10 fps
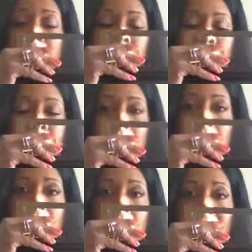So
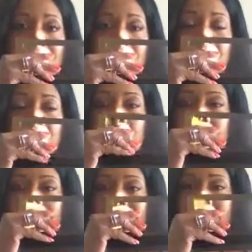I've heard really
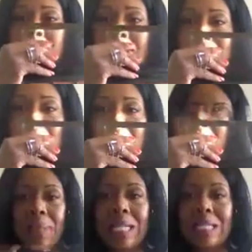good things about the
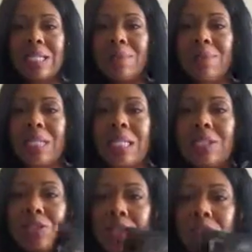cream. Picked up
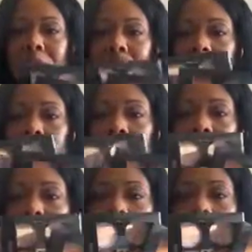these three
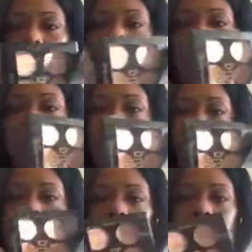babies
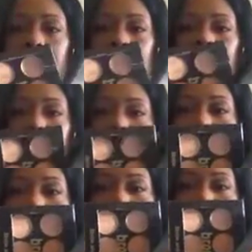right here.
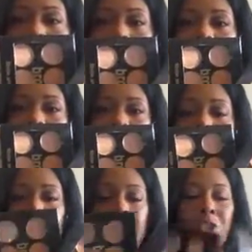Now
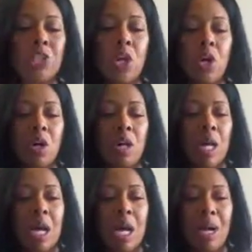these are
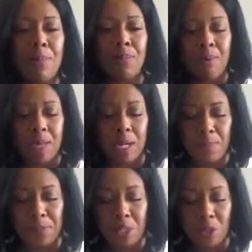from a
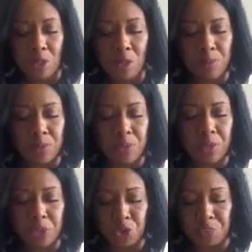company called
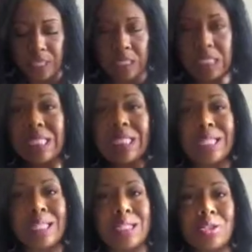Beauty Trends,
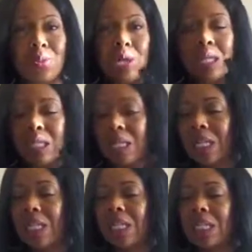and this one
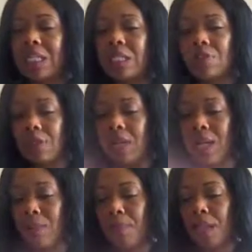is from a
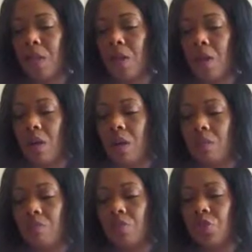company
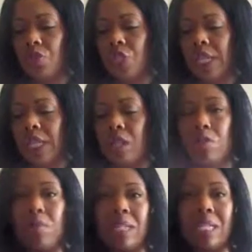called
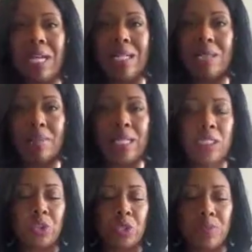JLB
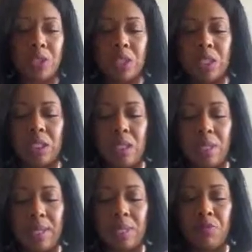Cosmetics. So let me just talk
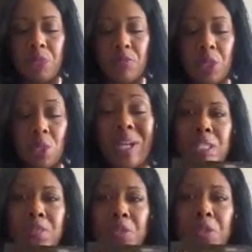about them really quick.
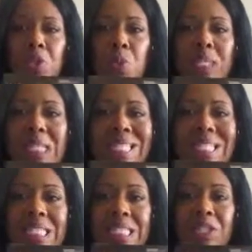The first one
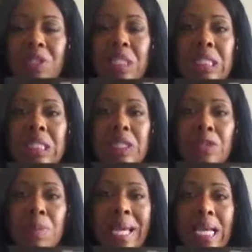is their
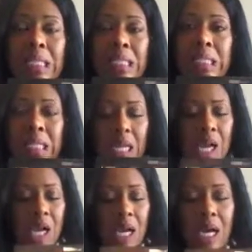concealer palette.
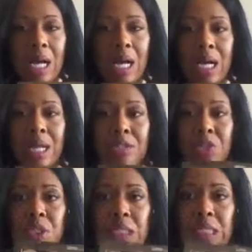As
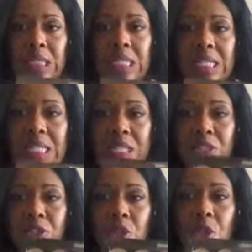you can see,
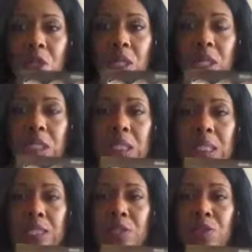these are
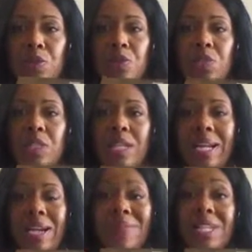concealers. I
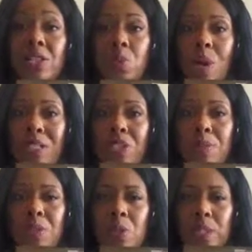have not swatched
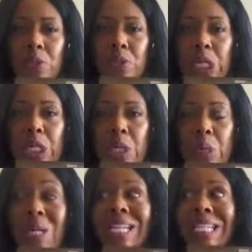them, so I don't
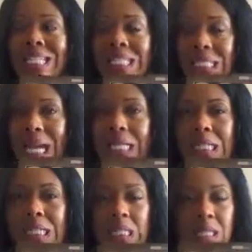know
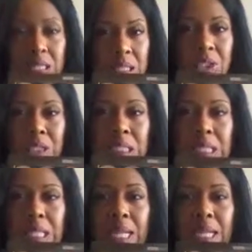exactly the
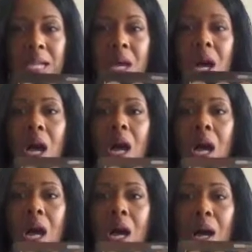consistency,
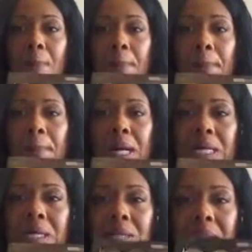
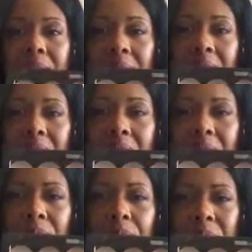but they
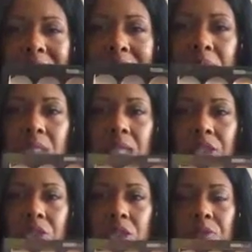have a nice
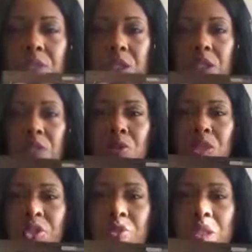selection of concealers.
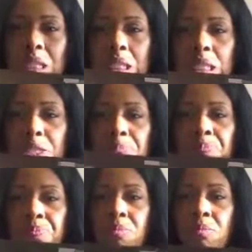As you can see,
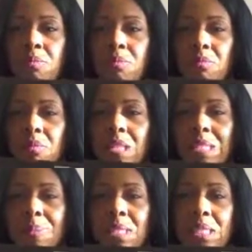
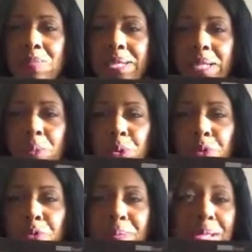some of these might not
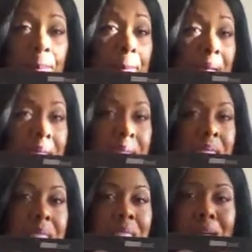work for me,
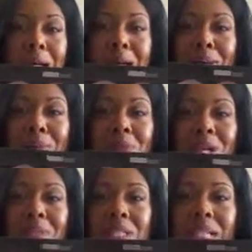but you
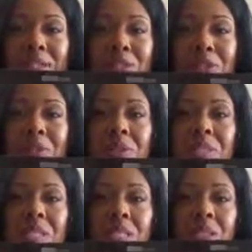have the lighter.
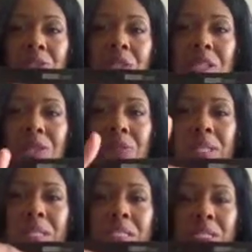You can
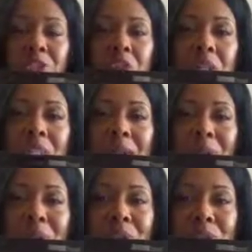definitely set your under
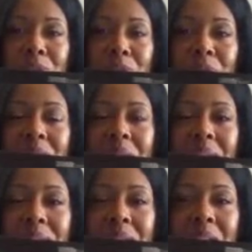eye with those,
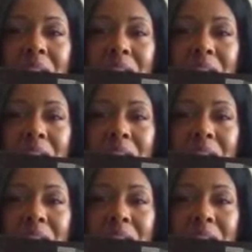and